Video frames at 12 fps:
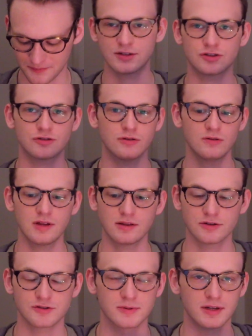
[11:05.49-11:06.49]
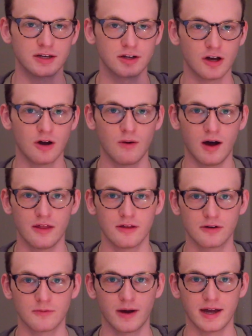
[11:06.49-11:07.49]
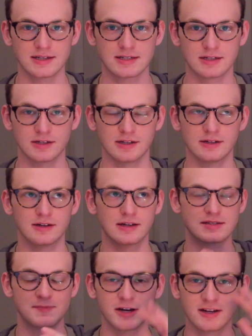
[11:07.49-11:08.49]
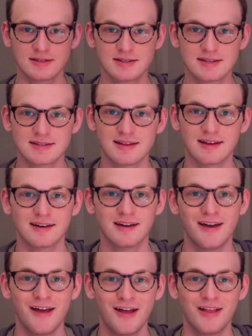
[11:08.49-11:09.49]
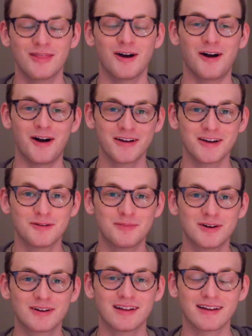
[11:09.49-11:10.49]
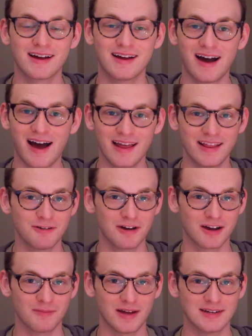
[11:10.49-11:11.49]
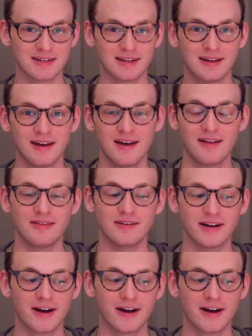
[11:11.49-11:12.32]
It's true that there's really no other way to experience this than the audiobook. Like, I highly recommend it. The